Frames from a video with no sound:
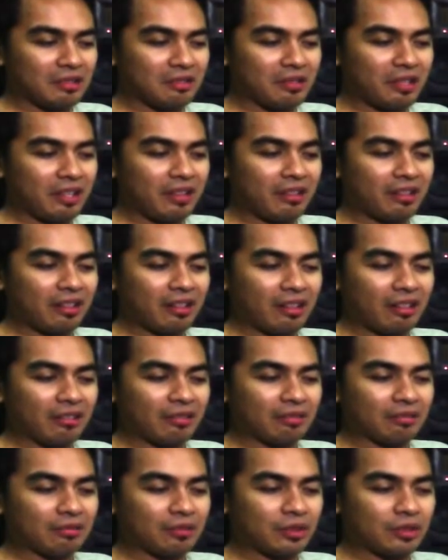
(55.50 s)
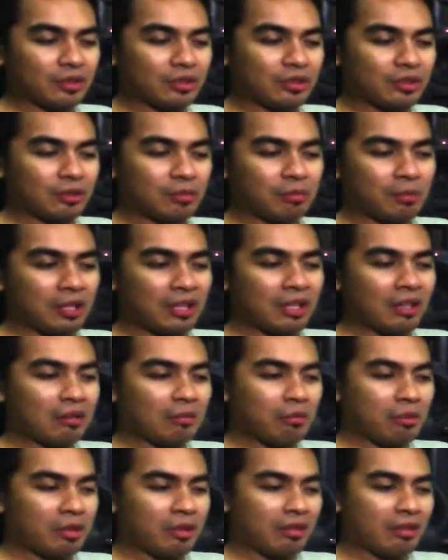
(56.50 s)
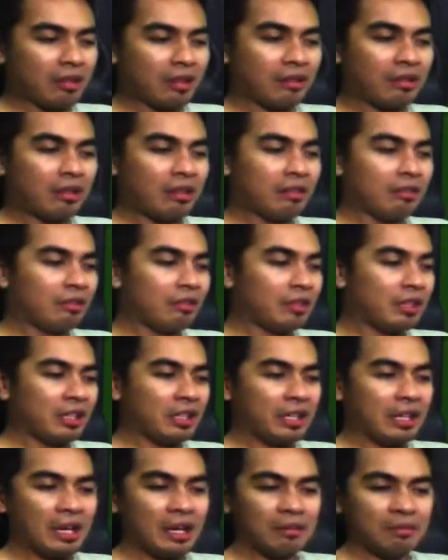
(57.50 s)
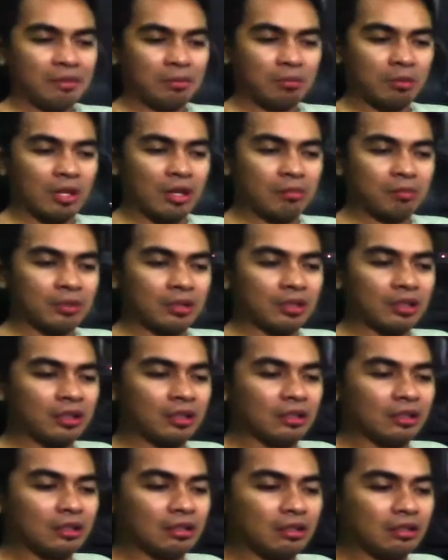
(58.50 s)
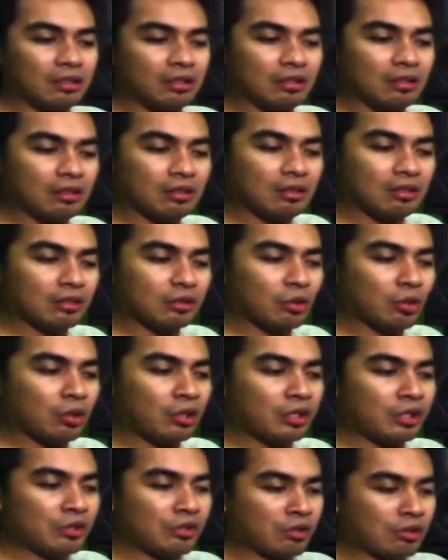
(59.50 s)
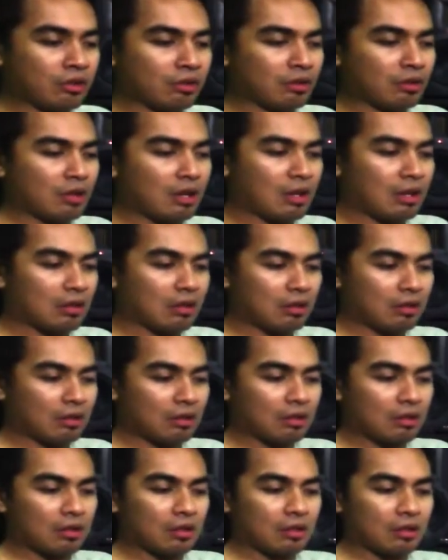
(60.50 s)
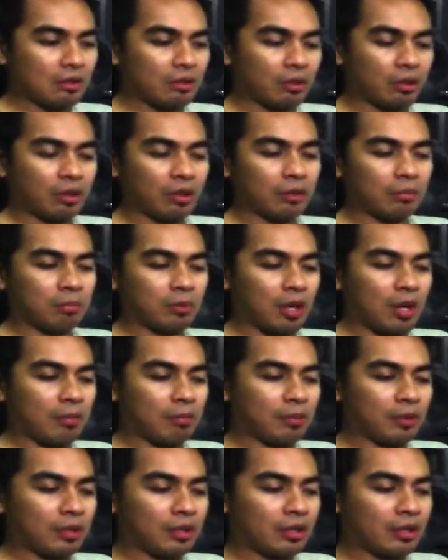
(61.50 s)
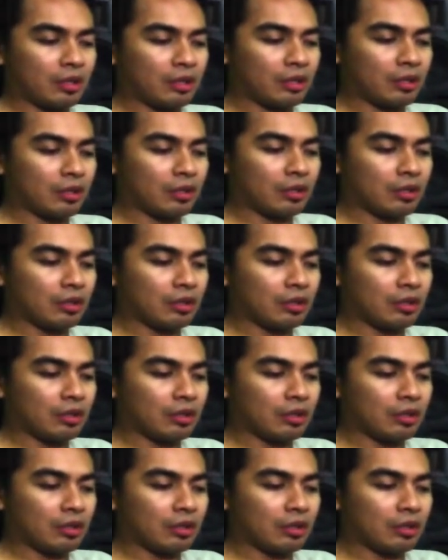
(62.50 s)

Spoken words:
well, just to begin with, I didn't really have a proper knowledge and or a proper